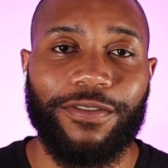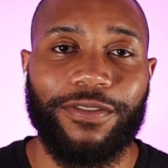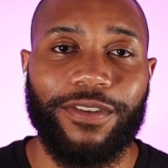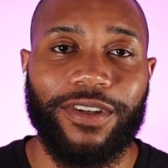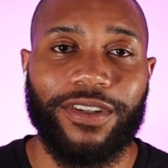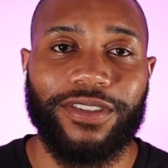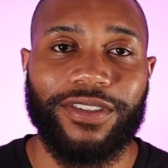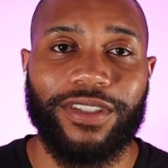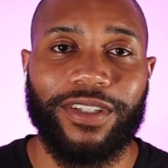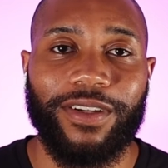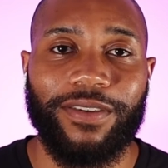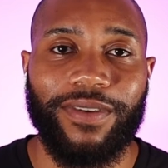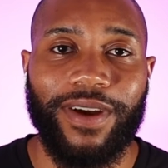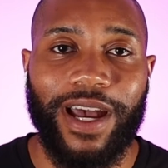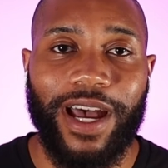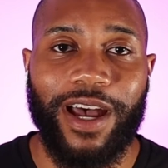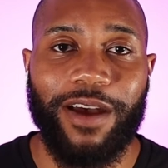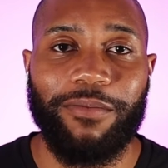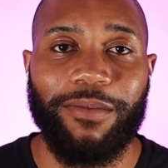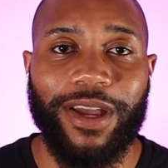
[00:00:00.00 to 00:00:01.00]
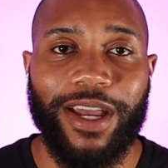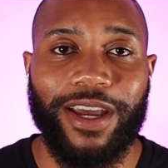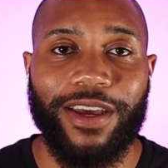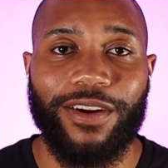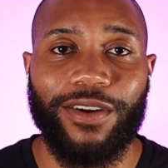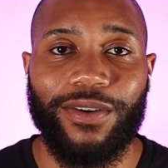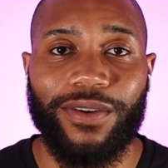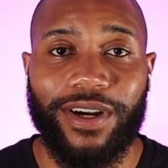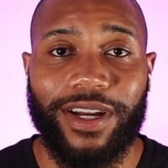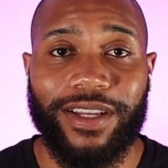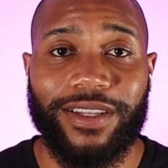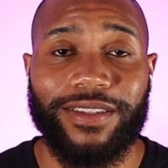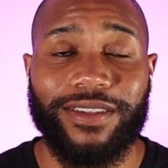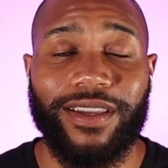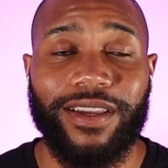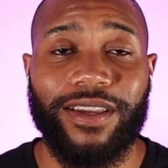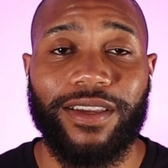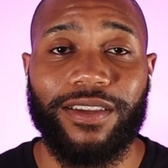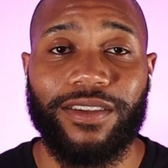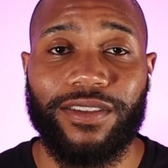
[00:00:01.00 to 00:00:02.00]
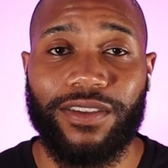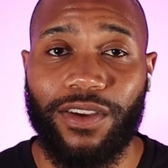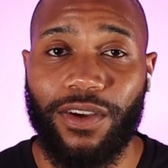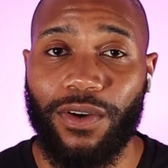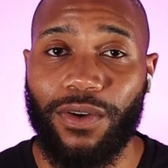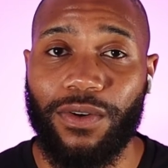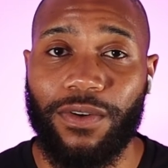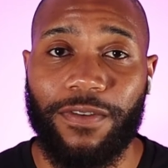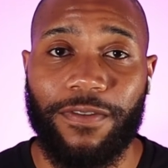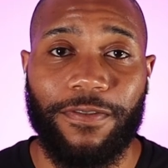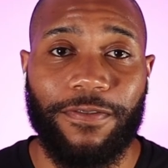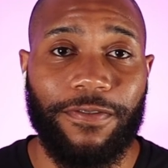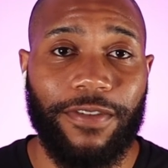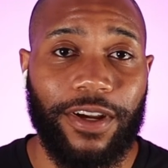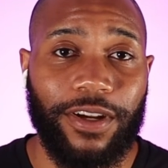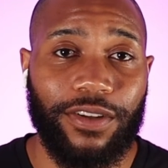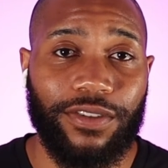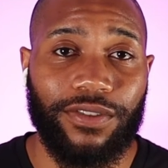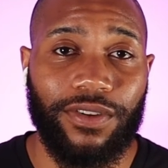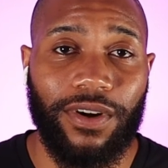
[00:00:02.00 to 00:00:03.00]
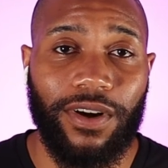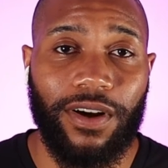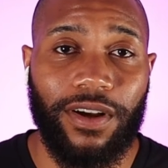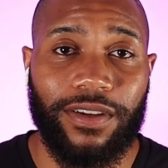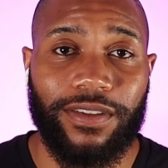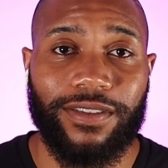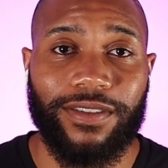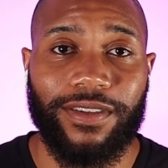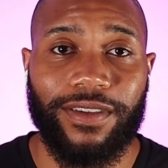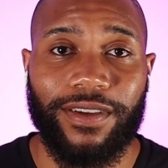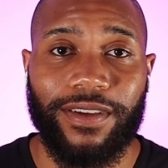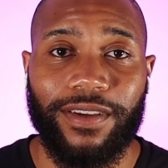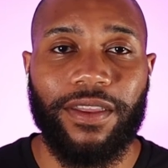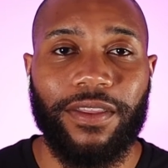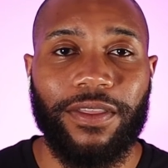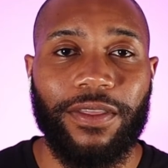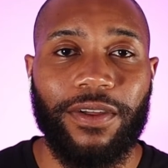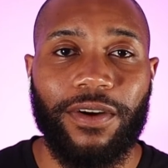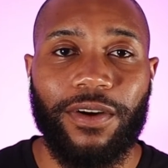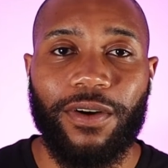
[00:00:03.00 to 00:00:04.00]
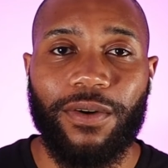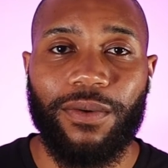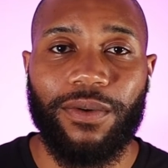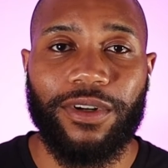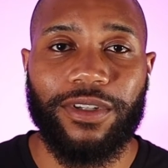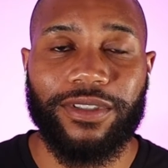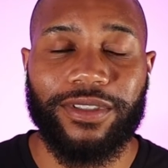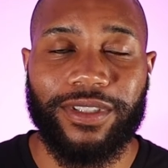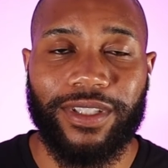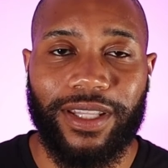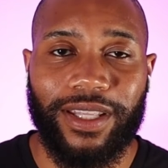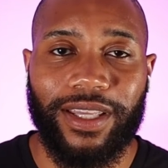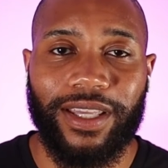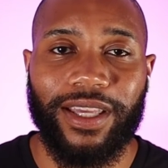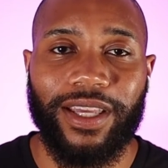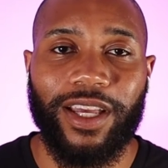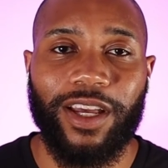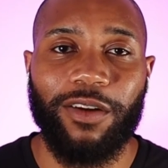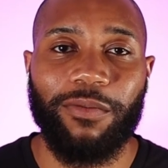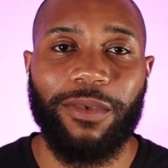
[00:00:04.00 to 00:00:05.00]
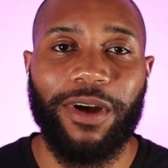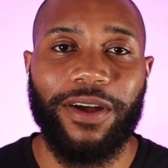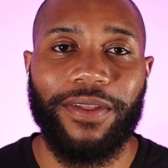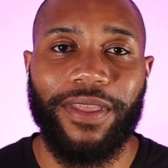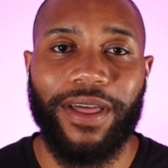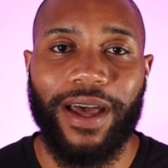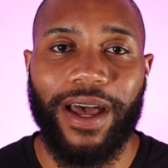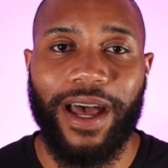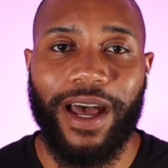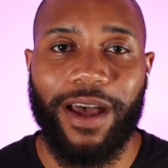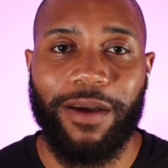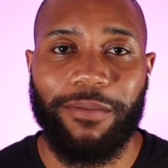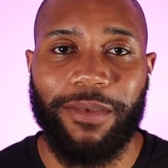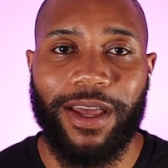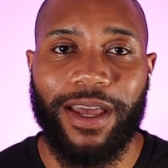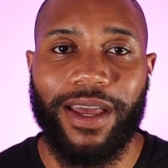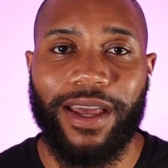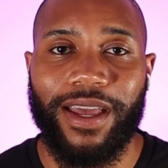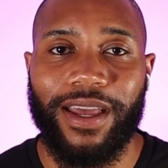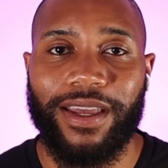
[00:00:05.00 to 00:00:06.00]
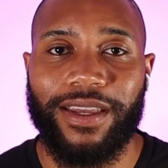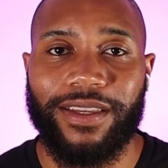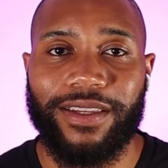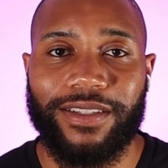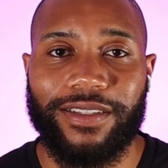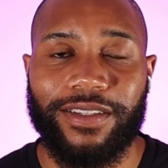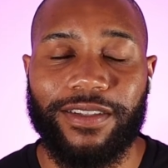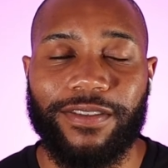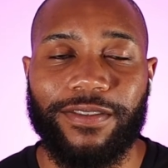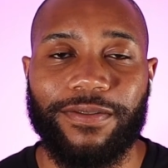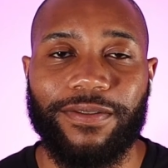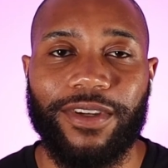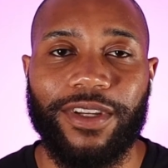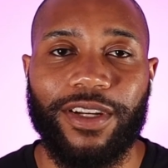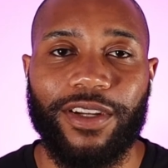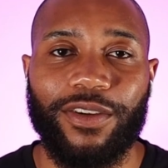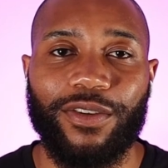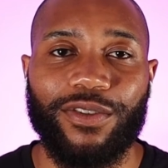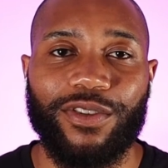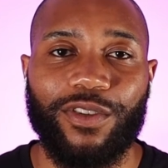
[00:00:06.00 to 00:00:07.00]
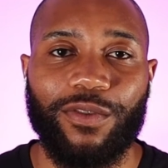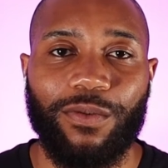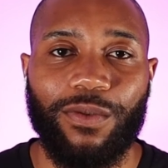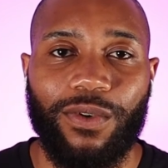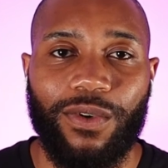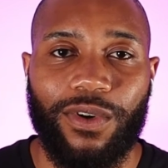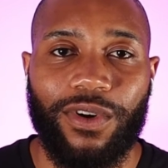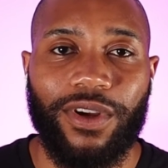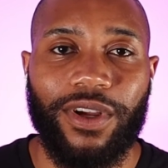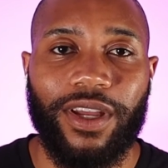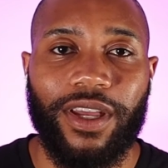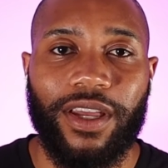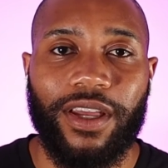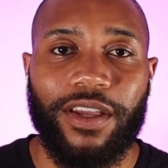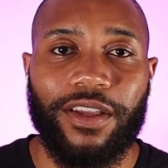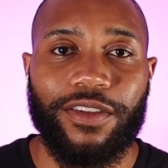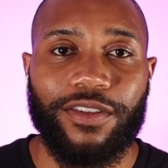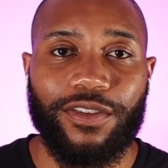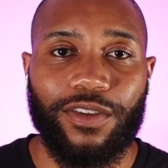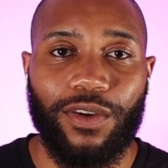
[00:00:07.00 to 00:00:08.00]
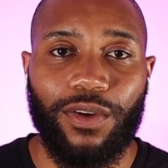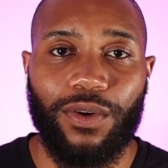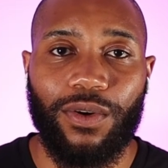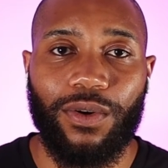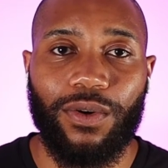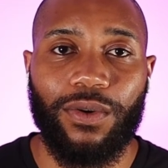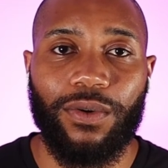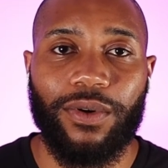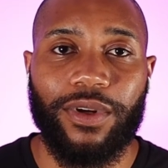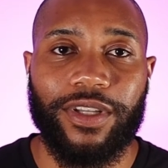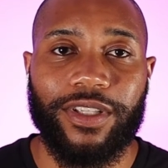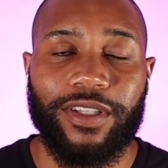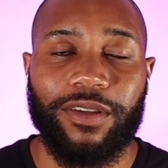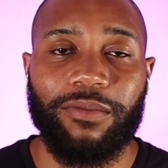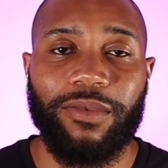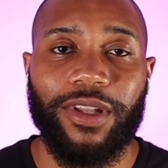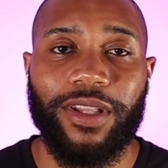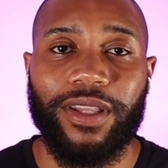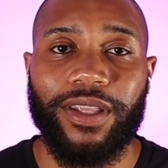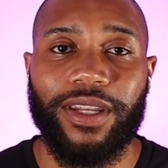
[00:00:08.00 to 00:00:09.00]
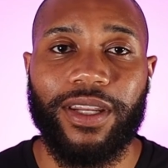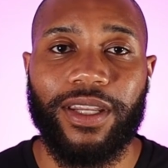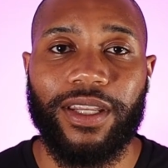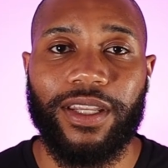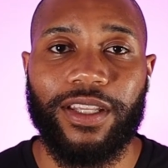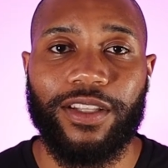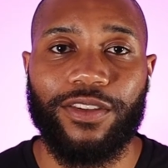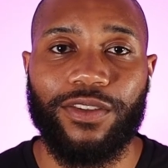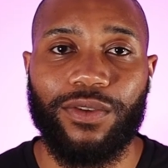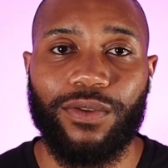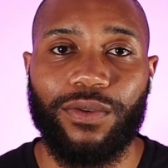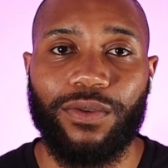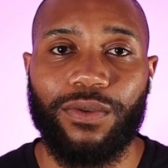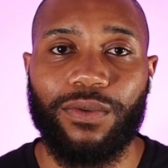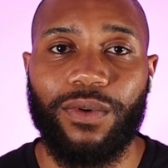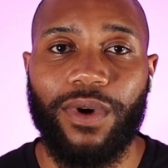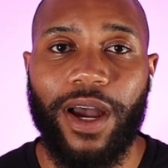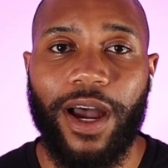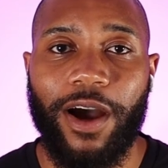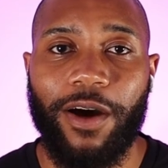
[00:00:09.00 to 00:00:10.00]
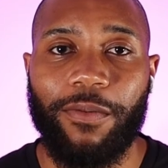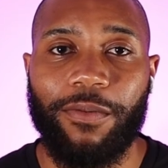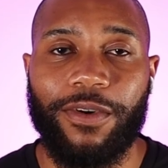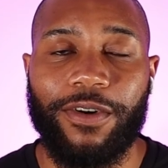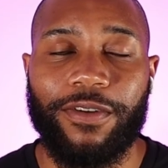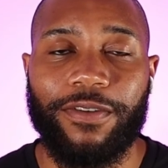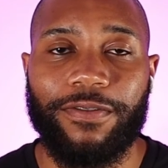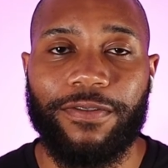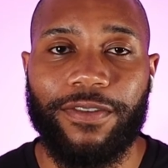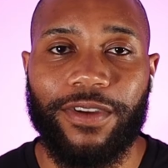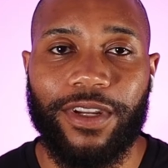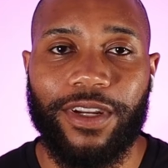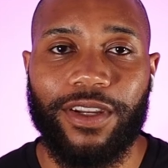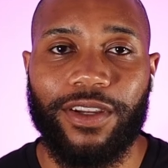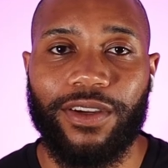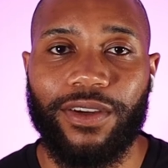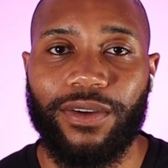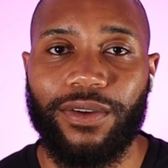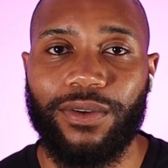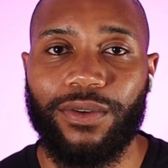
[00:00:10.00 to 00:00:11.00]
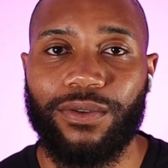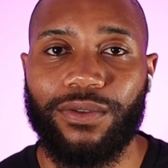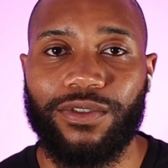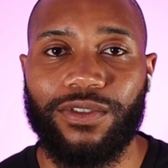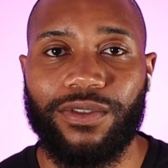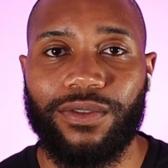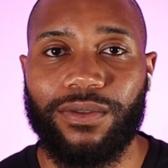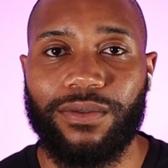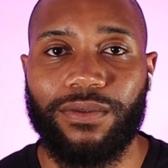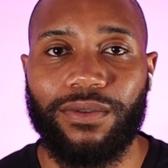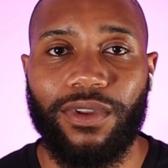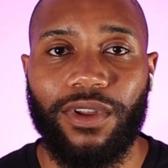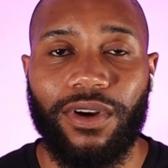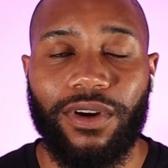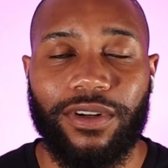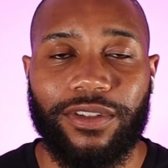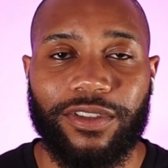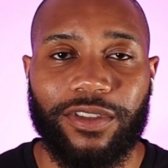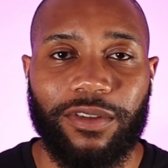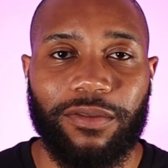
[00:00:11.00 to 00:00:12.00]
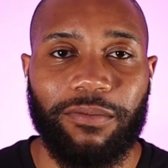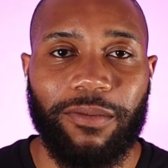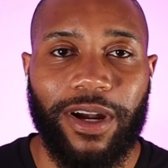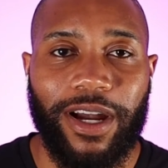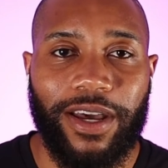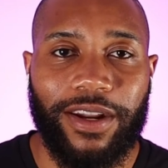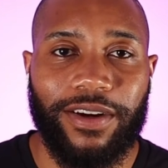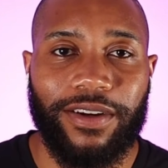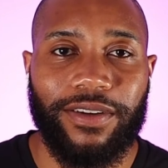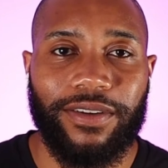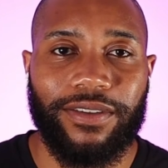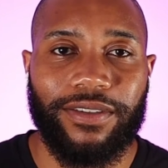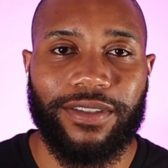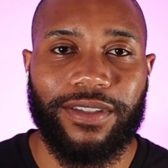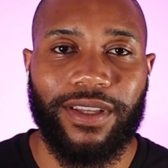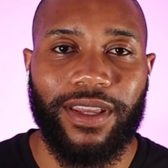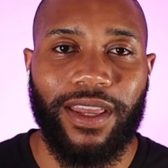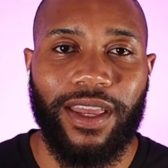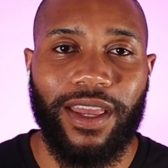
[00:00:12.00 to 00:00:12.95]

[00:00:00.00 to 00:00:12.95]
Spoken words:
version of iPad OS, so fingers crossed. The third worst thing about the iPad is its video support. So its ability to output video to larger monitors.